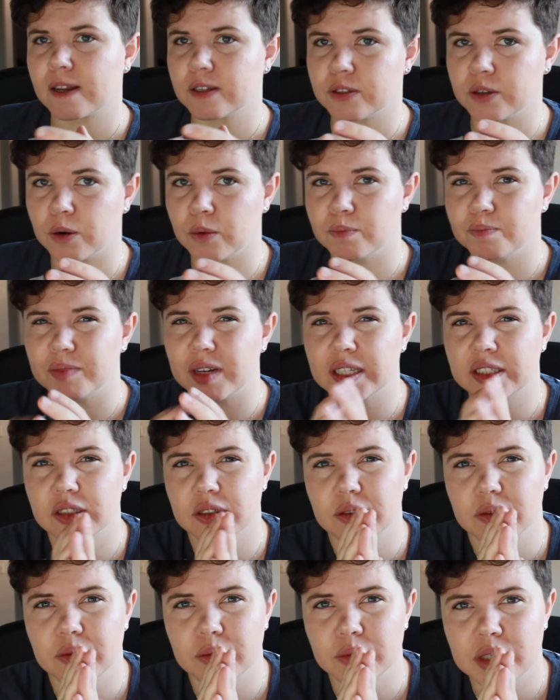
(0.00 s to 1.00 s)
So
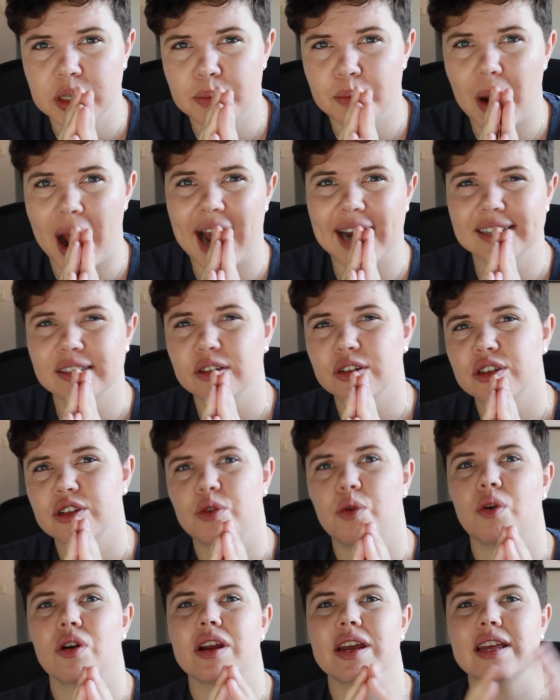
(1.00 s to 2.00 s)
as our
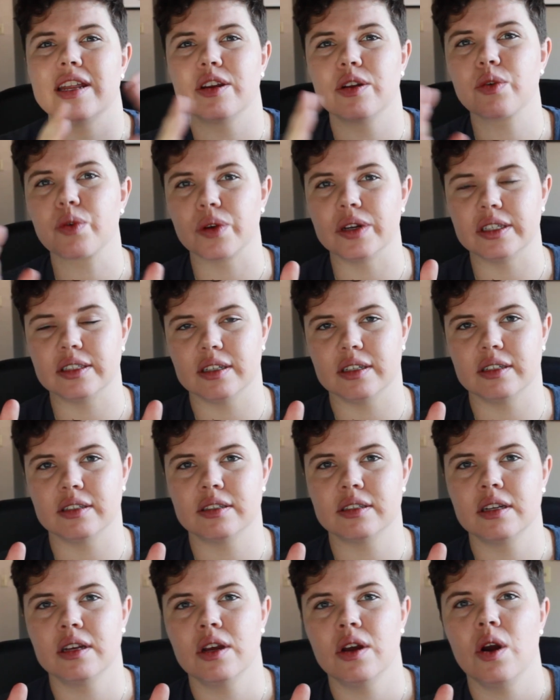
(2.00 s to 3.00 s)
score increases,
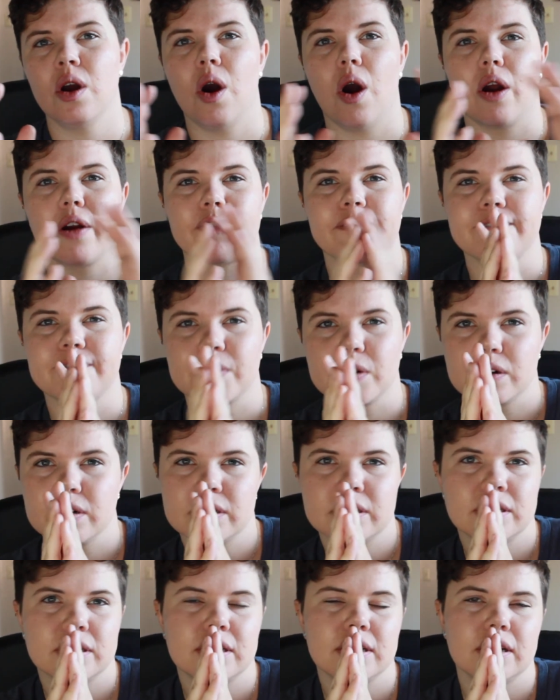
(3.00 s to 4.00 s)
our
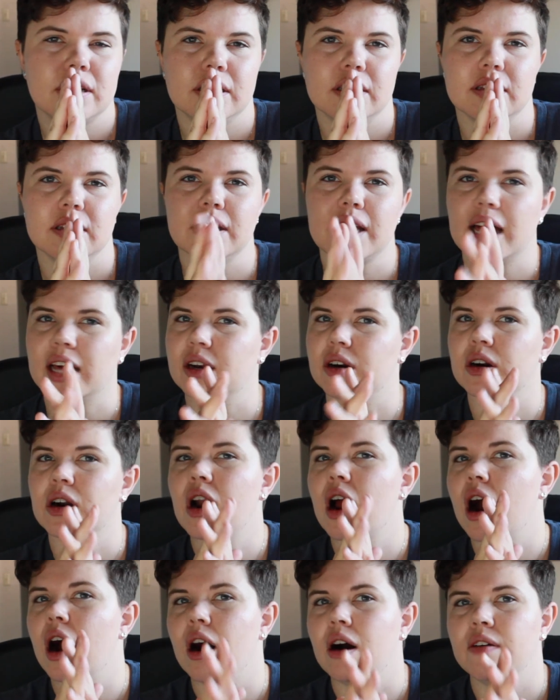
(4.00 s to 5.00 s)
first letter
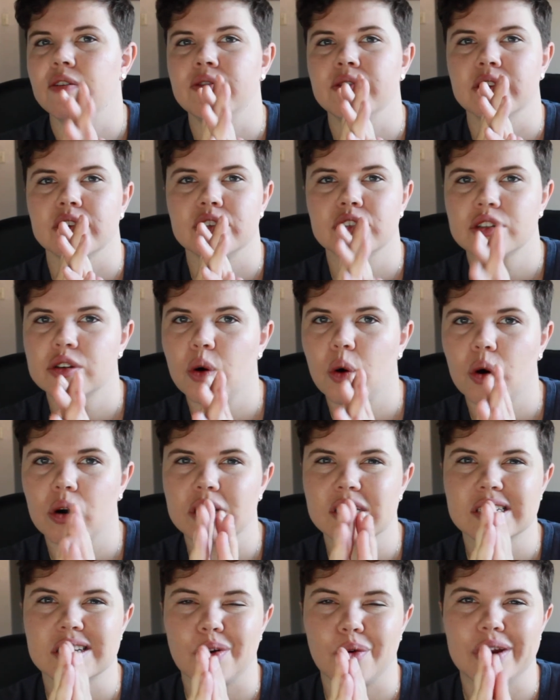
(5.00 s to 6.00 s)
of the score
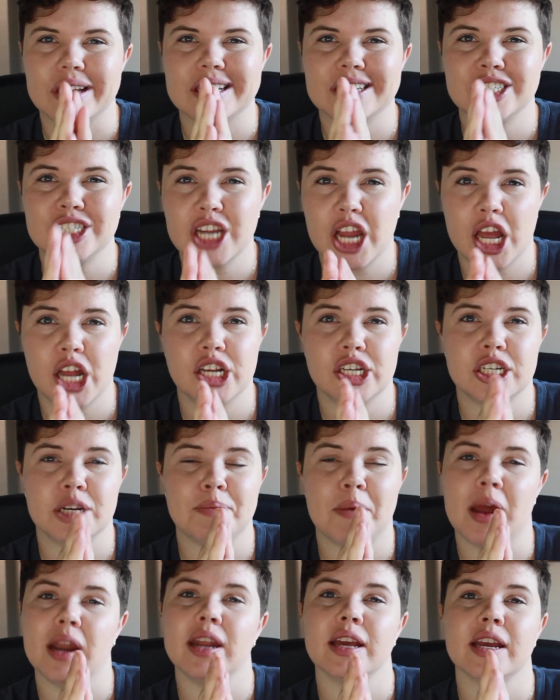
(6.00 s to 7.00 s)
is going to change
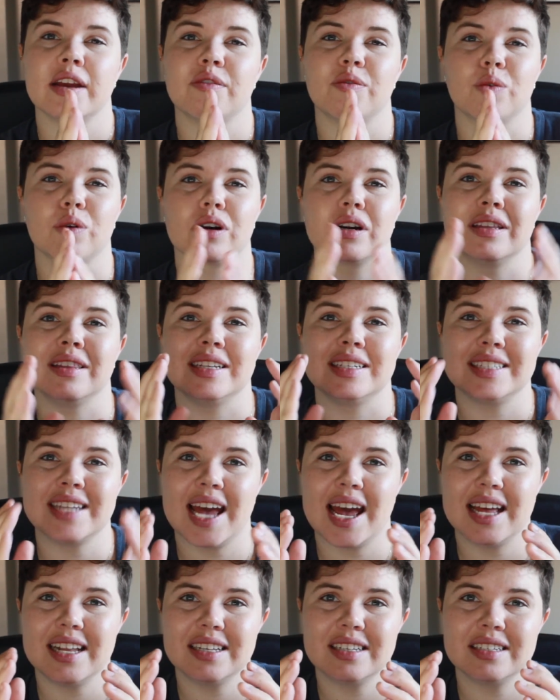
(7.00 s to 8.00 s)
depending if we're in the
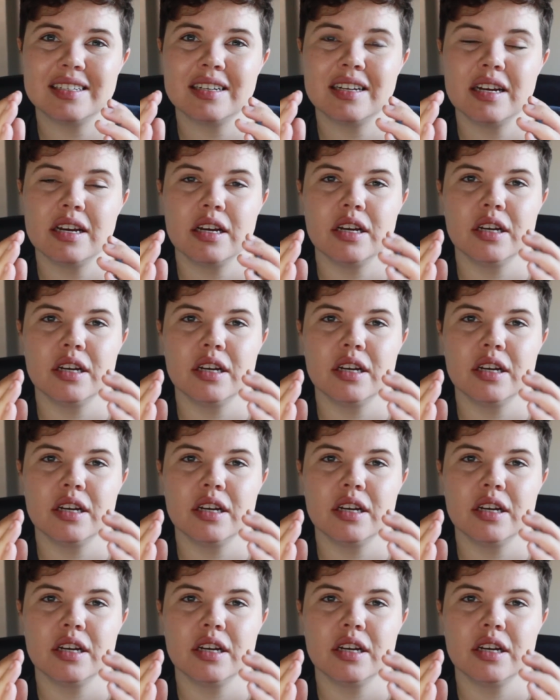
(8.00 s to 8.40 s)
tens